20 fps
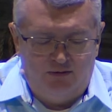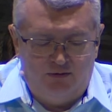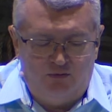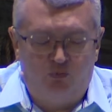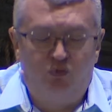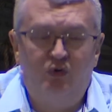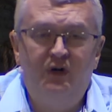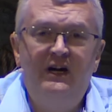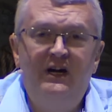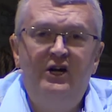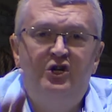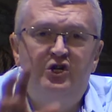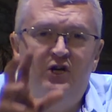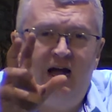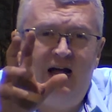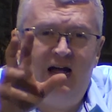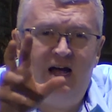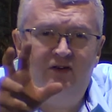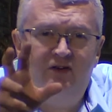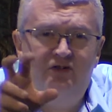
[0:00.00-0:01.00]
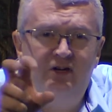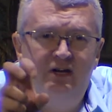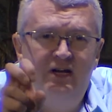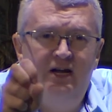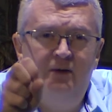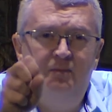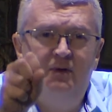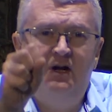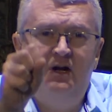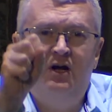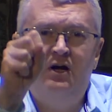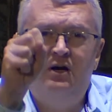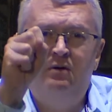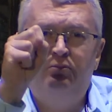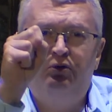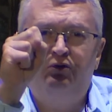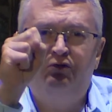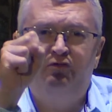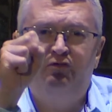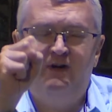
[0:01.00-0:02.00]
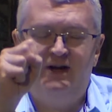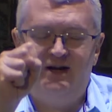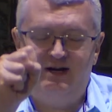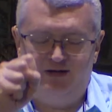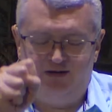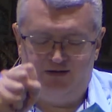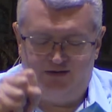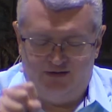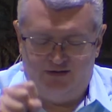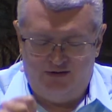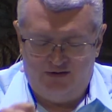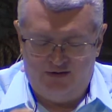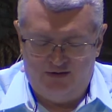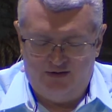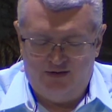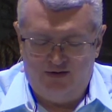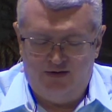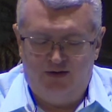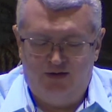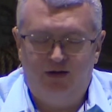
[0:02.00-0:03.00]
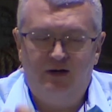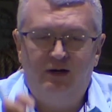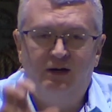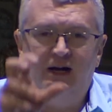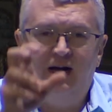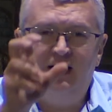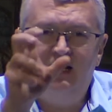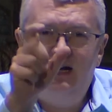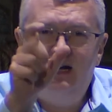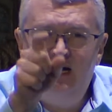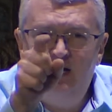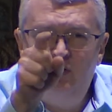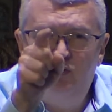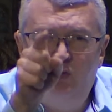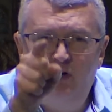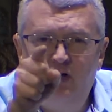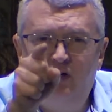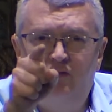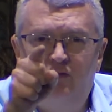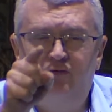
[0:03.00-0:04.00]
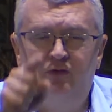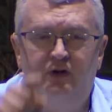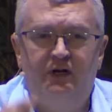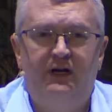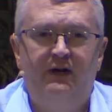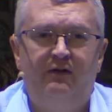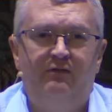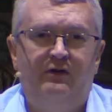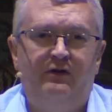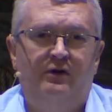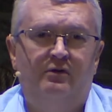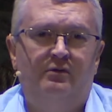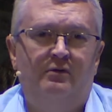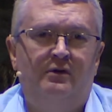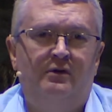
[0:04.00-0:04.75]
Reach out to him in humble faith, and he will forgive you.